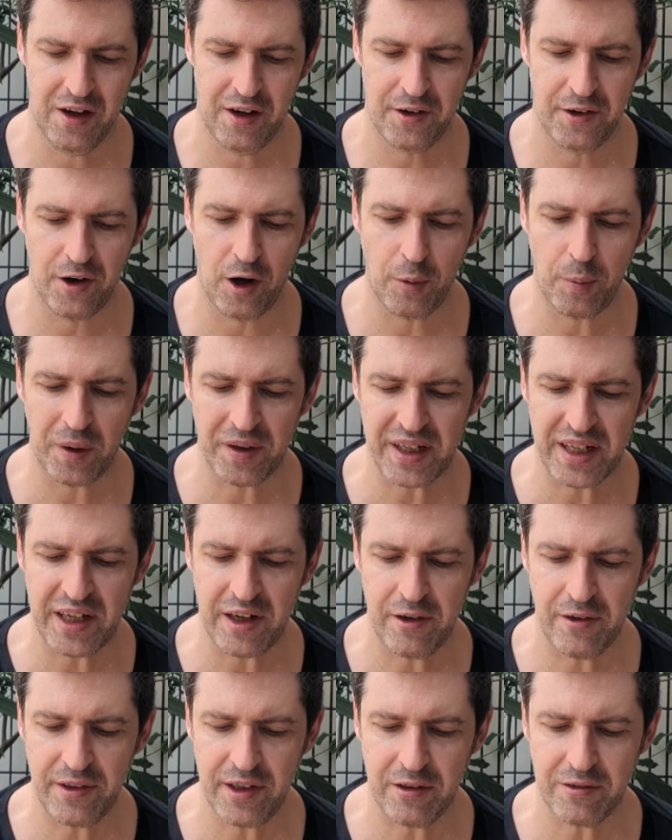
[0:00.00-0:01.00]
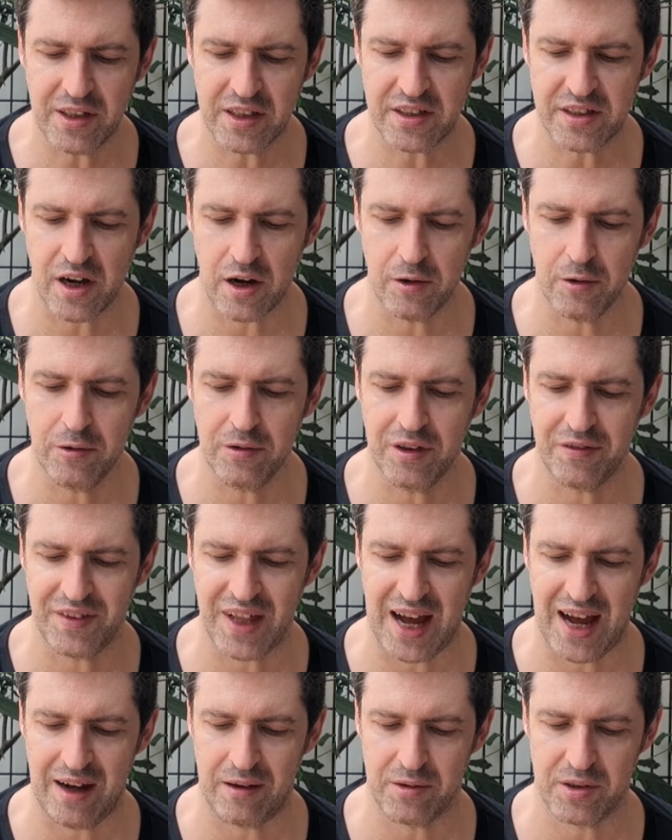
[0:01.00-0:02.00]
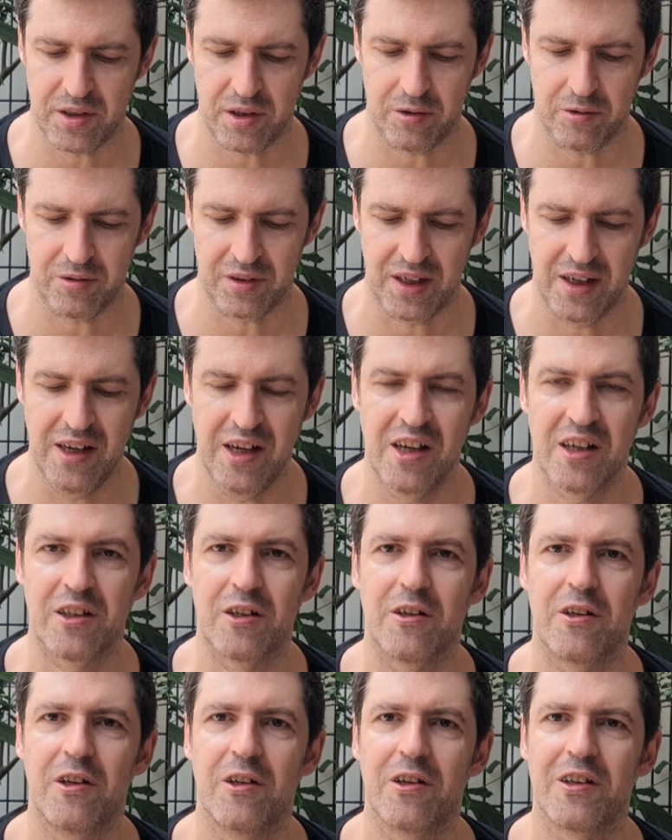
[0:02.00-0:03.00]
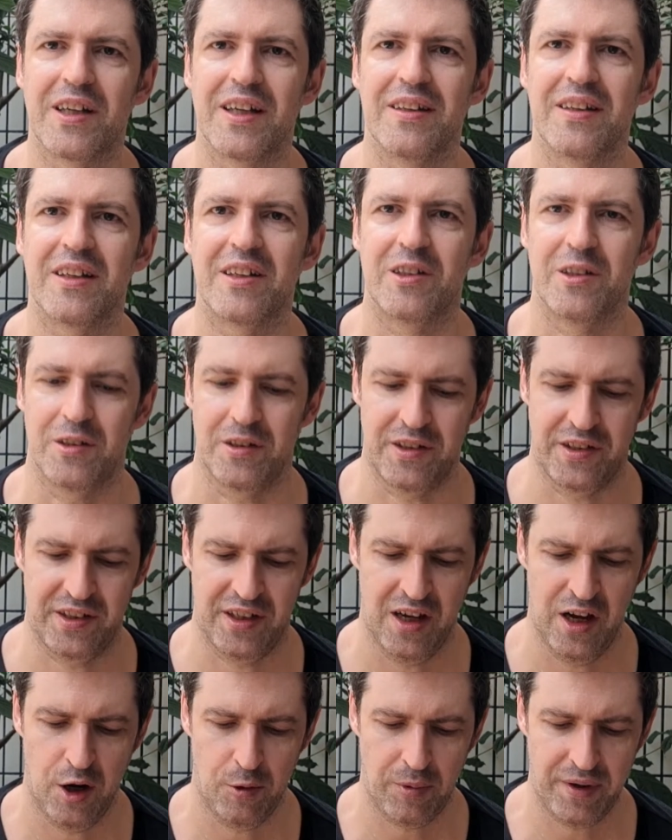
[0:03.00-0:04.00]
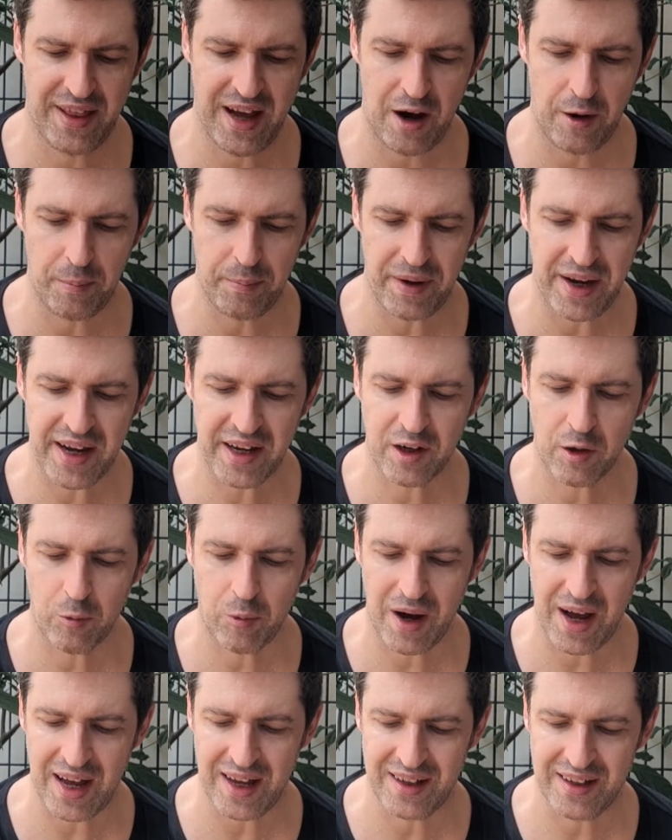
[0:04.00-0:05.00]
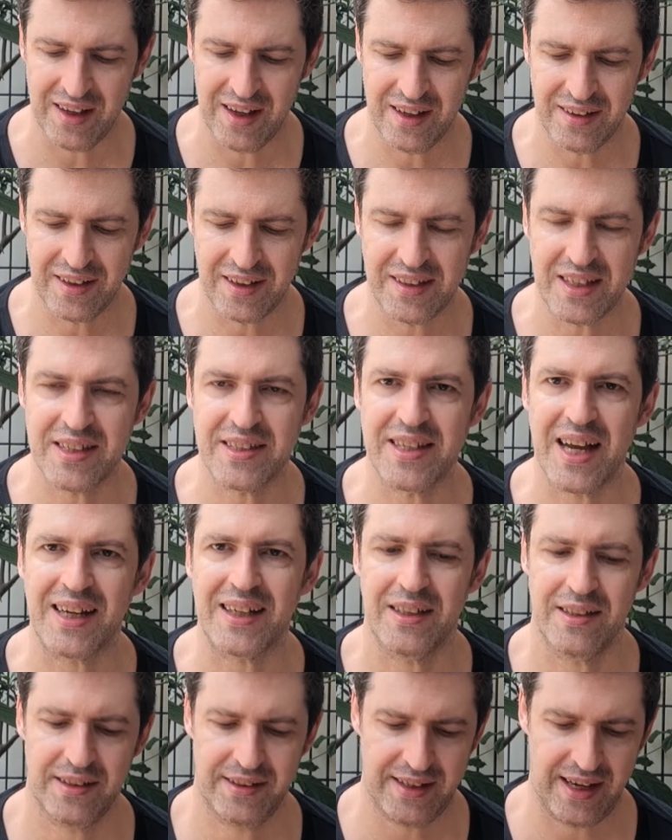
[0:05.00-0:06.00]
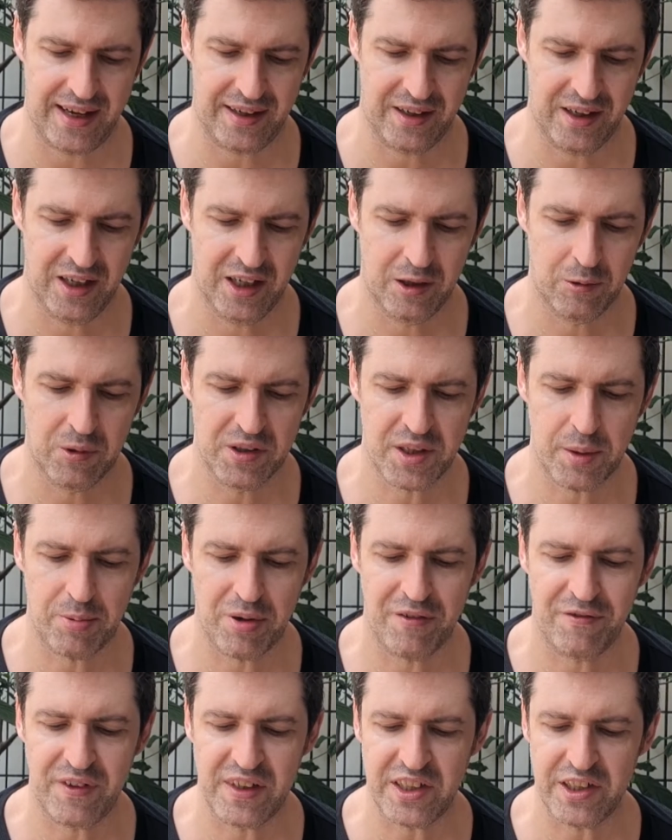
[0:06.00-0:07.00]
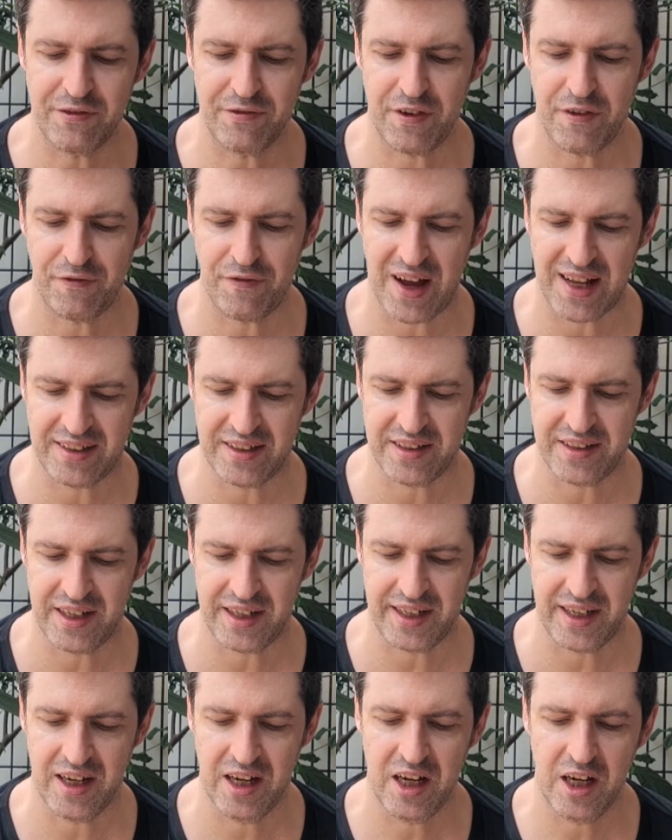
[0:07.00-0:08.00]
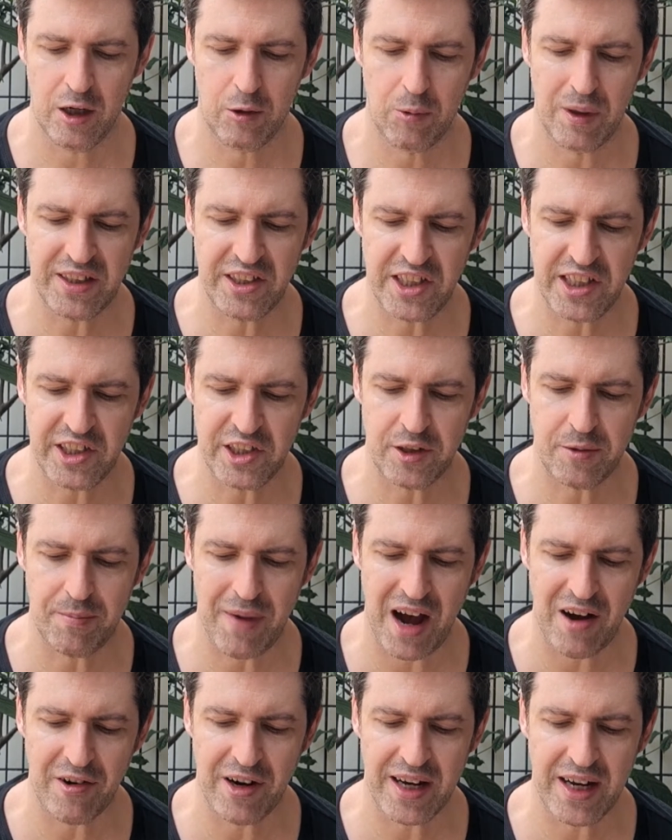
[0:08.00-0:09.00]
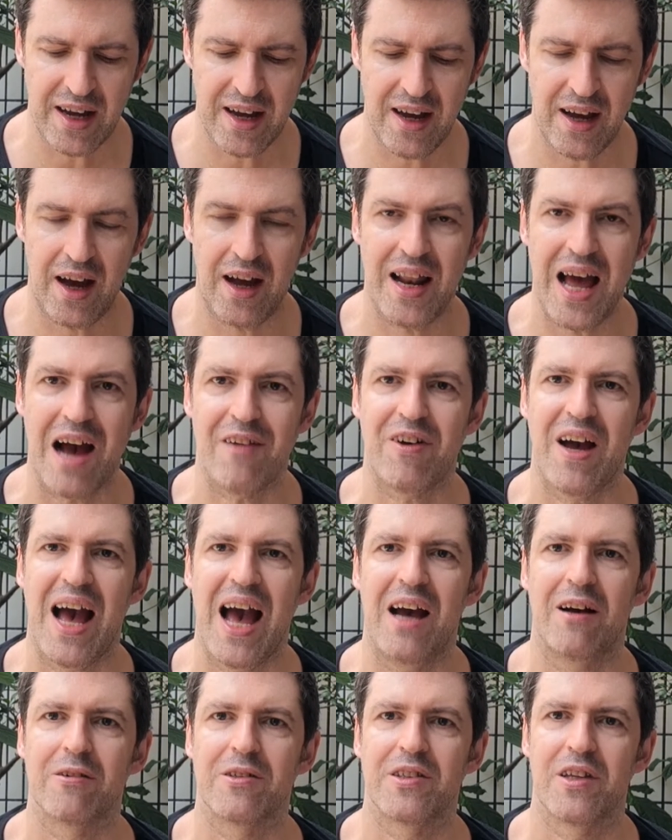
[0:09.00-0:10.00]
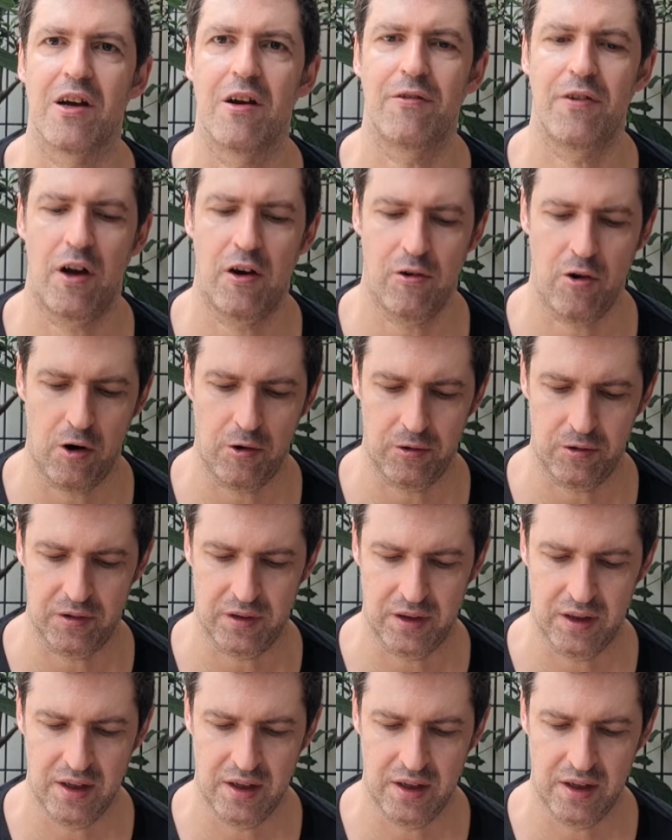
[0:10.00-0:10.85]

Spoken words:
Nobody who knew the tone of the household could look at the goods without being aware that the second set was a provision for Fancy, when she should marry and have a house of her own.